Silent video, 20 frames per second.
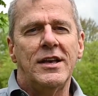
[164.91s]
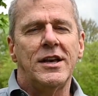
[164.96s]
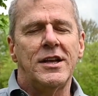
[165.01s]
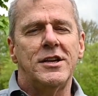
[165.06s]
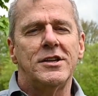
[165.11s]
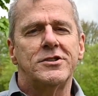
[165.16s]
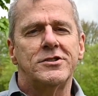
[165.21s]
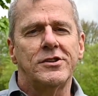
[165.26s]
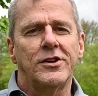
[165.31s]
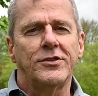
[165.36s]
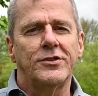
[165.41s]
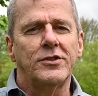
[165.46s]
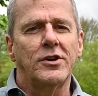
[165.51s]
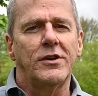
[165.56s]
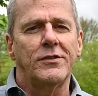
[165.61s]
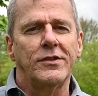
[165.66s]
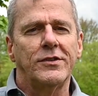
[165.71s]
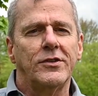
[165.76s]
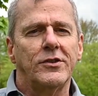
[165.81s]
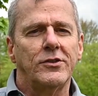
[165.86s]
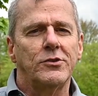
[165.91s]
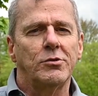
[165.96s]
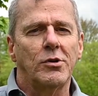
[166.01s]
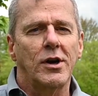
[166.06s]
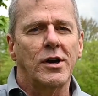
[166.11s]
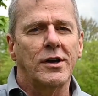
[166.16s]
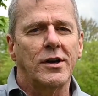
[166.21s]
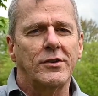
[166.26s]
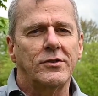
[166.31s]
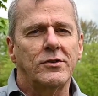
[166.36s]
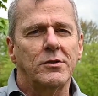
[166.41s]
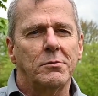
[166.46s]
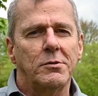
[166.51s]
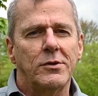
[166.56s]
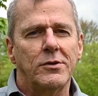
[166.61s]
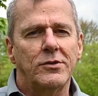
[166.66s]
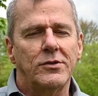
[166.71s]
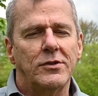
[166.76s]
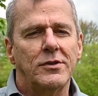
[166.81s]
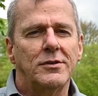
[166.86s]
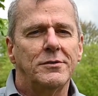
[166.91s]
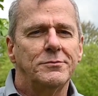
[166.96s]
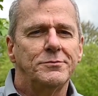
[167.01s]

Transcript: additional services to our customers.